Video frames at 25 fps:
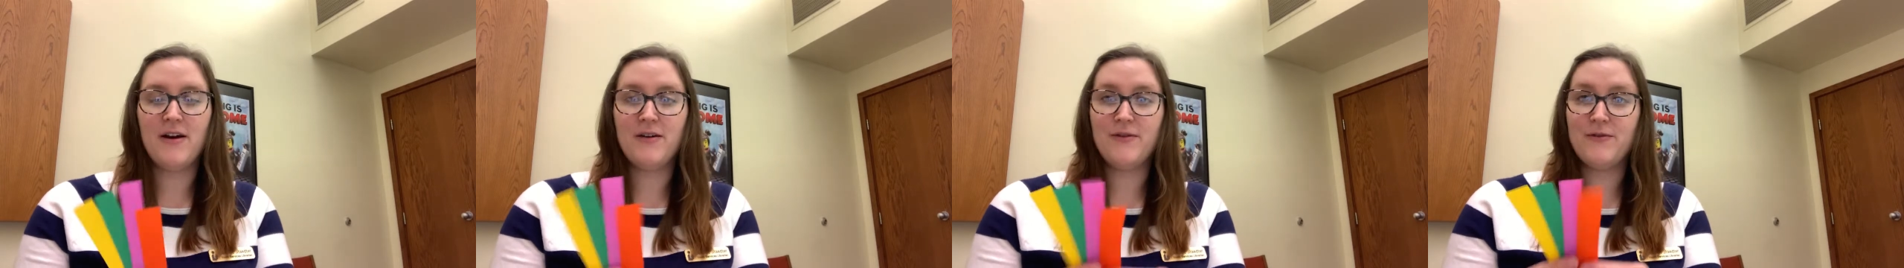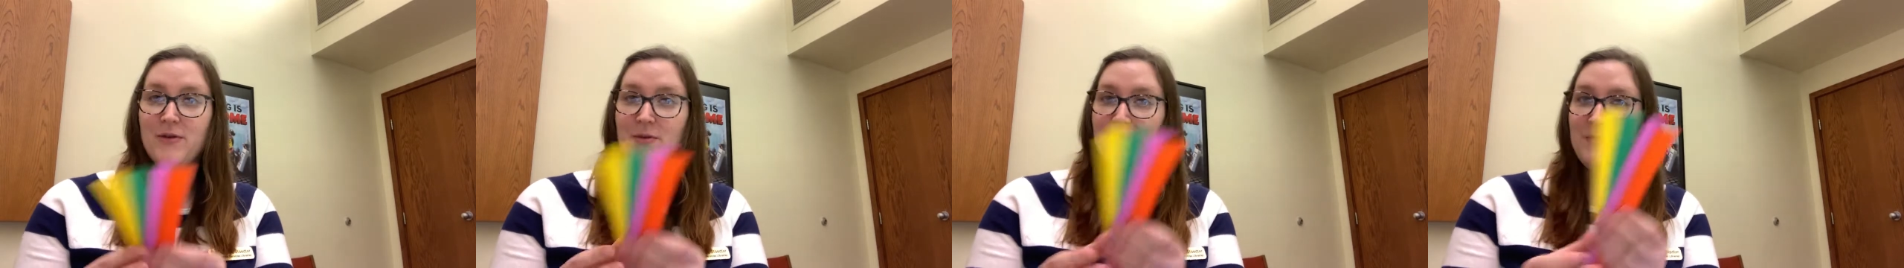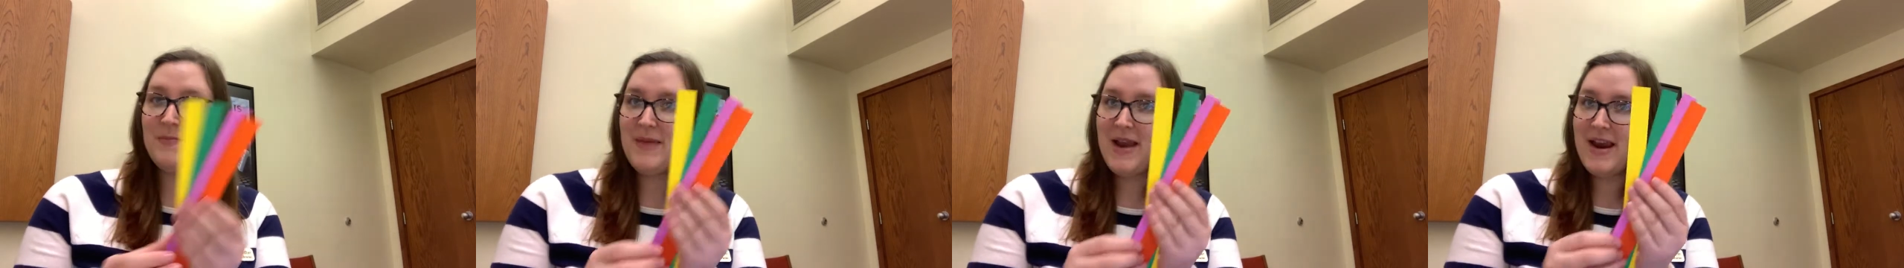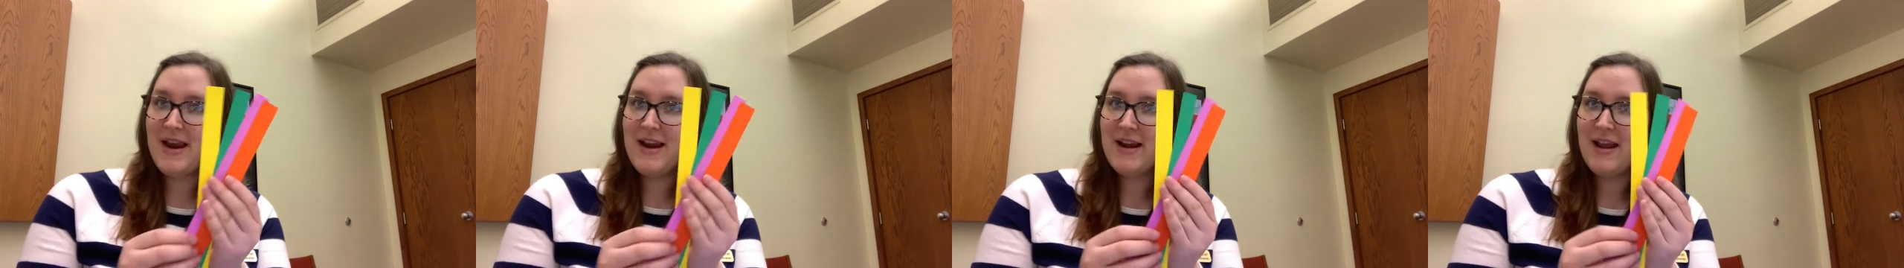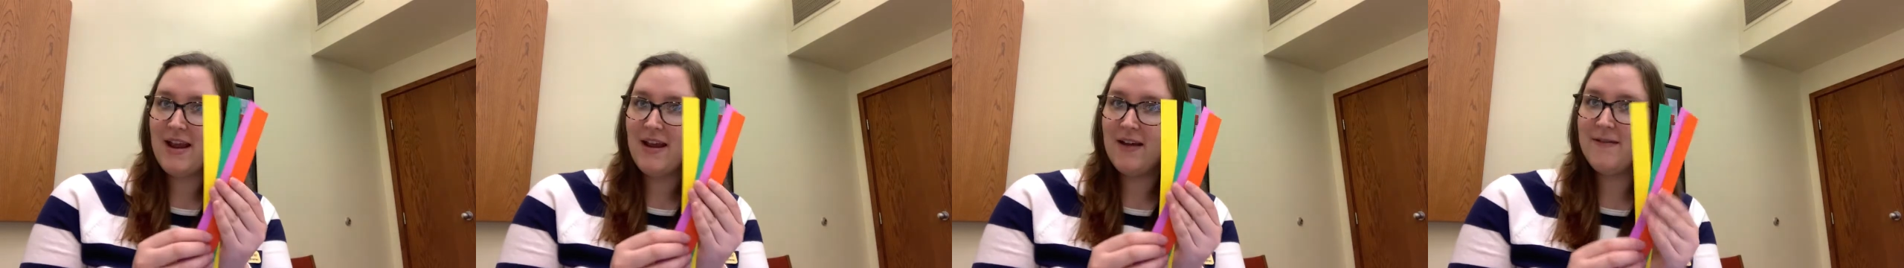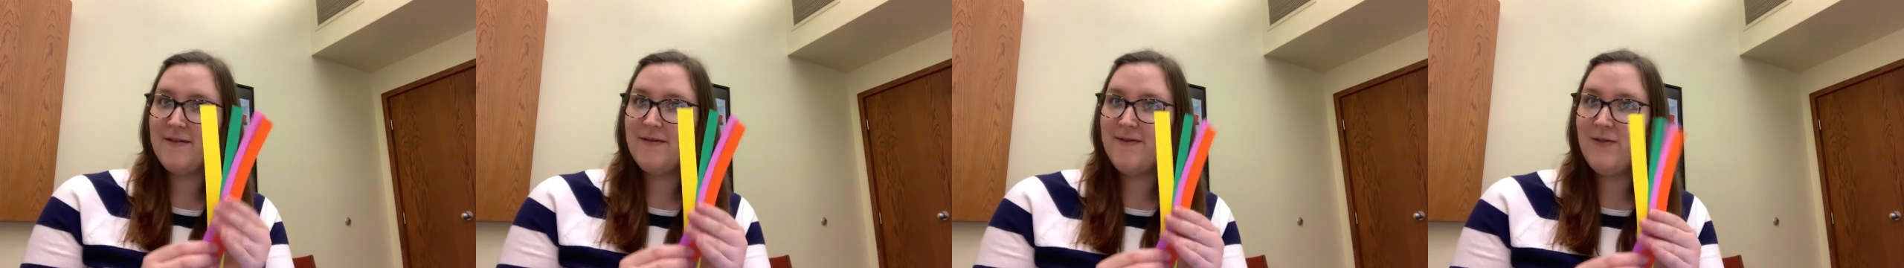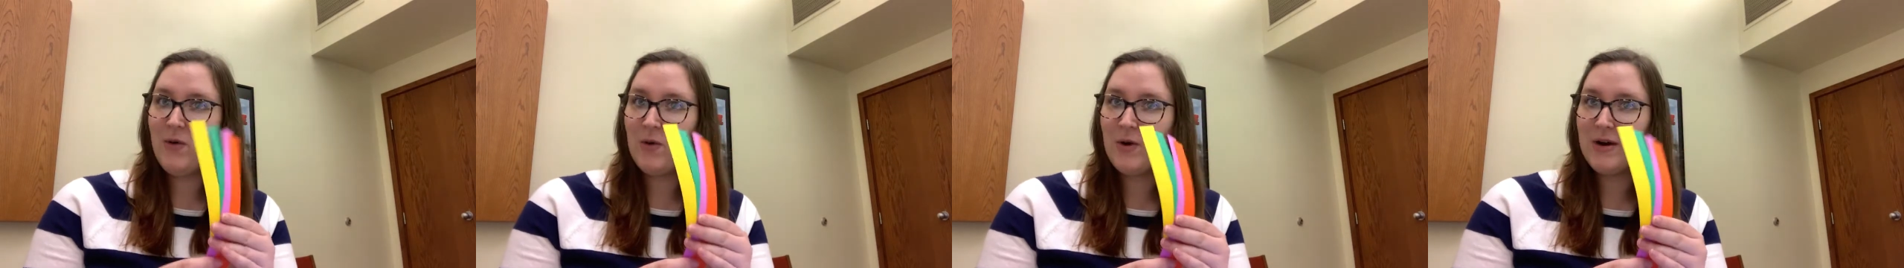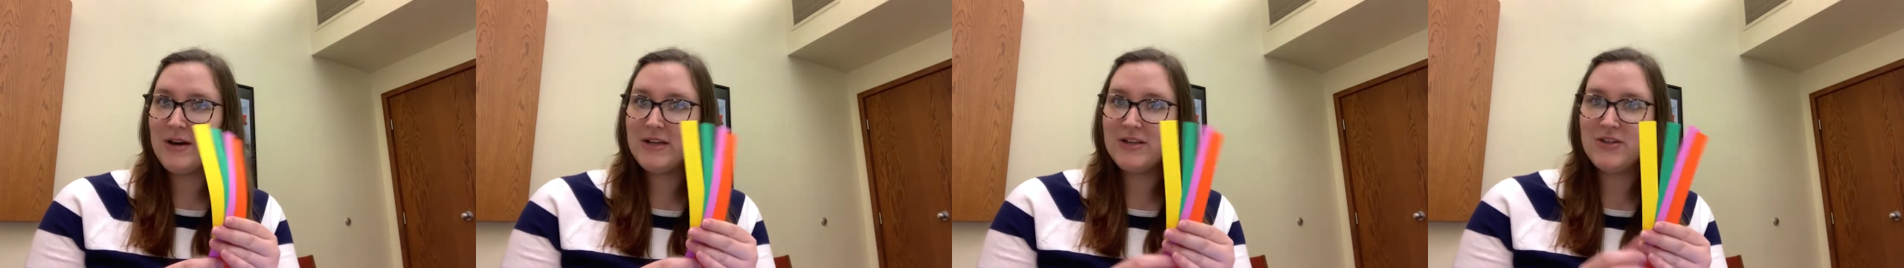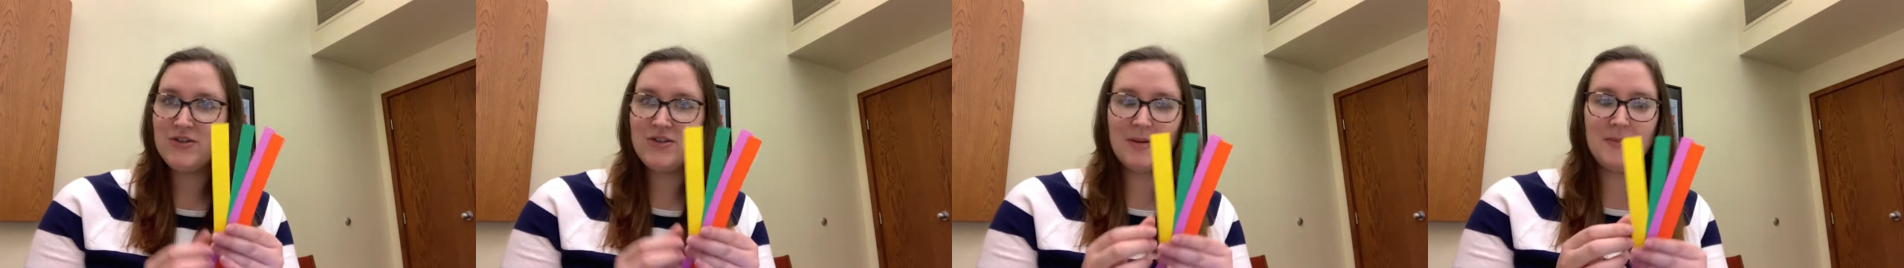remaining 4
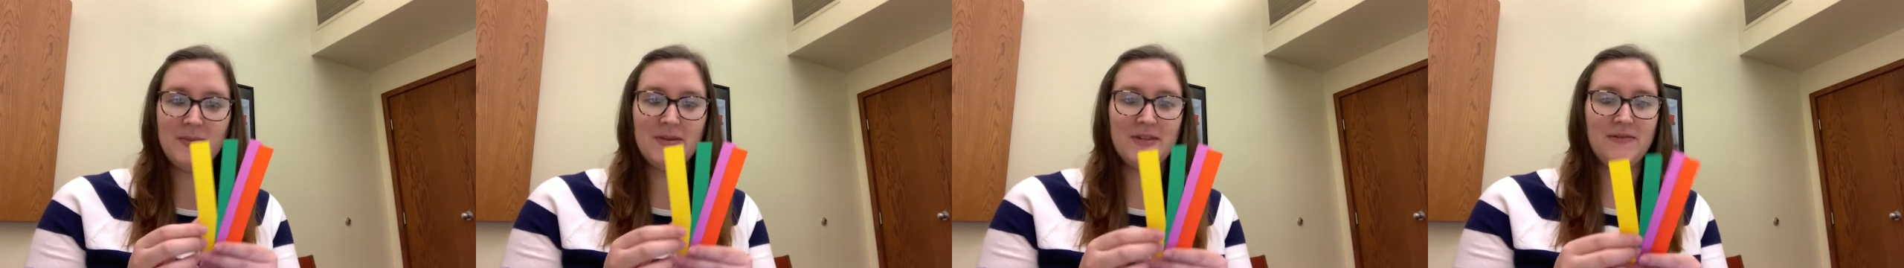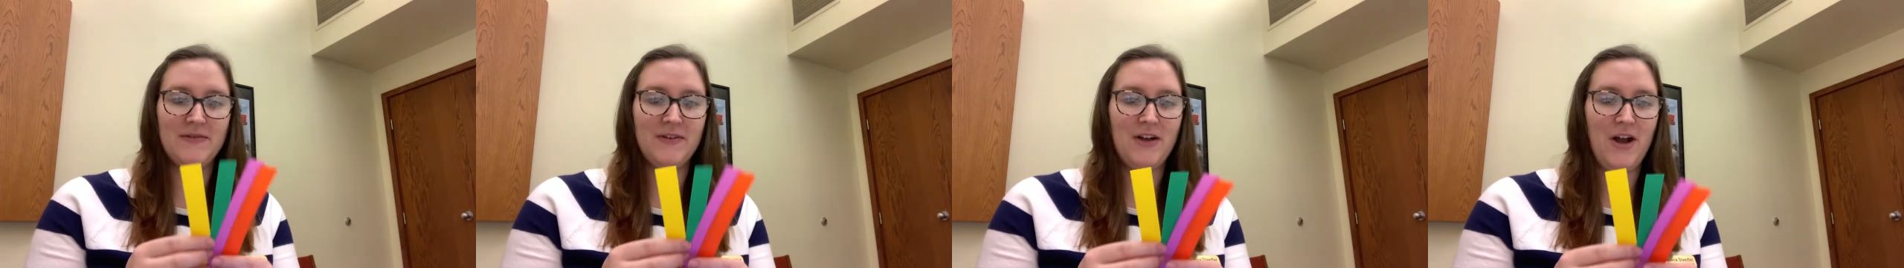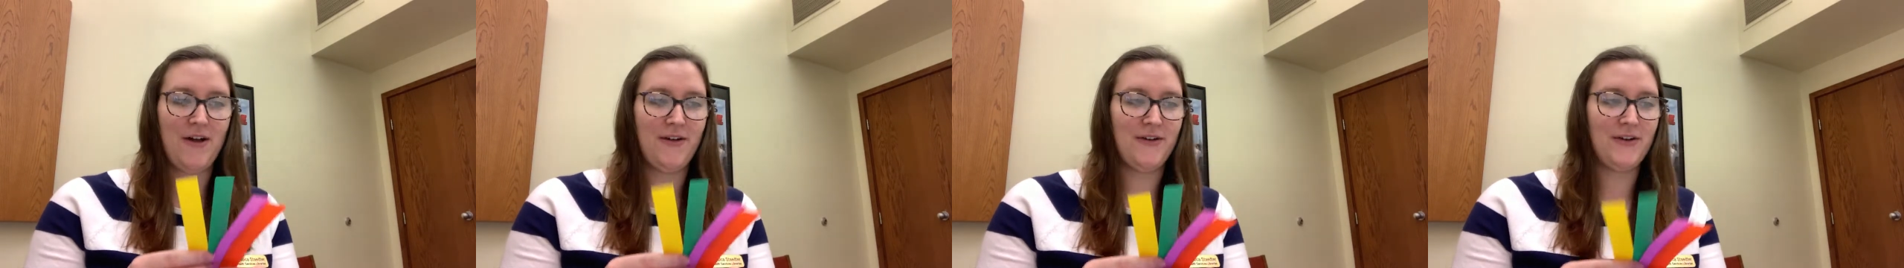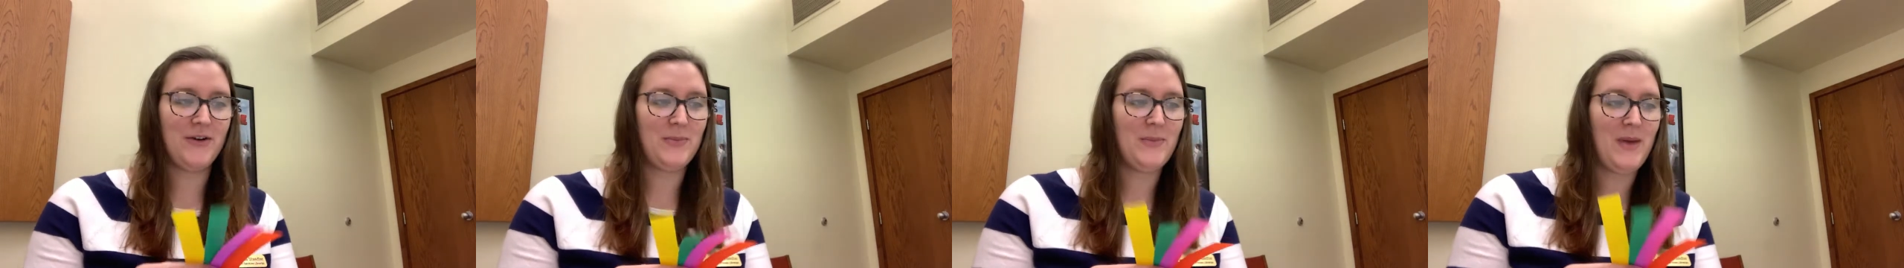strips of colored